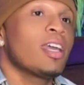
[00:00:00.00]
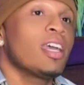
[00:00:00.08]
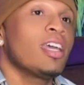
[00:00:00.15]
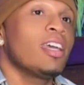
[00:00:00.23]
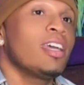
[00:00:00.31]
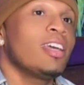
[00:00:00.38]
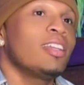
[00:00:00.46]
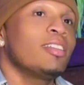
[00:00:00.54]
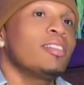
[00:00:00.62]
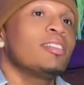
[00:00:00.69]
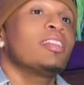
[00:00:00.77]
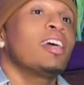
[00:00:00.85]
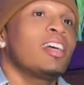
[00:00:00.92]
And
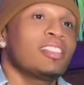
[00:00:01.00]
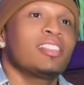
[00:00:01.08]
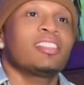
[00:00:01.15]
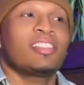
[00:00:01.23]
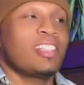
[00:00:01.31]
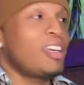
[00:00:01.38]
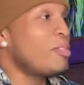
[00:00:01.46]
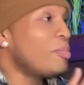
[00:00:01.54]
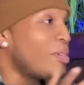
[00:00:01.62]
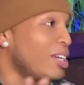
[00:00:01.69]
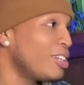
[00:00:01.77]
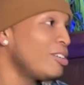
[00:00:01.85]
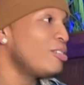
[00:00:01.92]
as
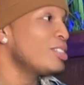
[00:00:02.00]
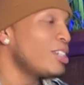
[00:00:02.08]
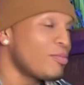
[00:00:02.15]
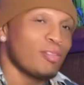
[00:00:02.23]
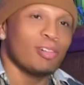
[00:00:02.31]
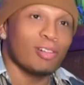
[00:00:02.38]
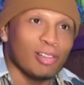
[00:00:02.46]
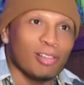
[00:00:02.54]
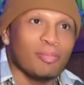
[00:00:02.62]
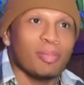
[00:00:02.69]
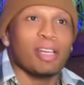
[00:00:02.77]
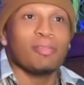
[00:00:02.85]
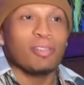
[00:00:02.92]
everybody knows, I'm from
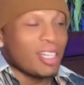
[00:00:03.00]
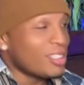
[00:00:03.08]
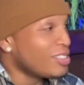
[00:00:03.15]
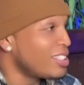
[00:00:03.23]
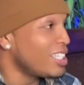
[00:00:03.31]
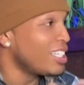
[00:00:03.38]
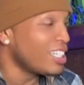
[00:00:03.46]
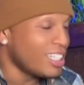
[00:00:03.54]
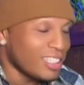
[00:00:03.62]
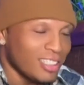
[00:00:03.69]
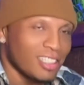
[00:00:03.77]
Colombia. I forgot to say that.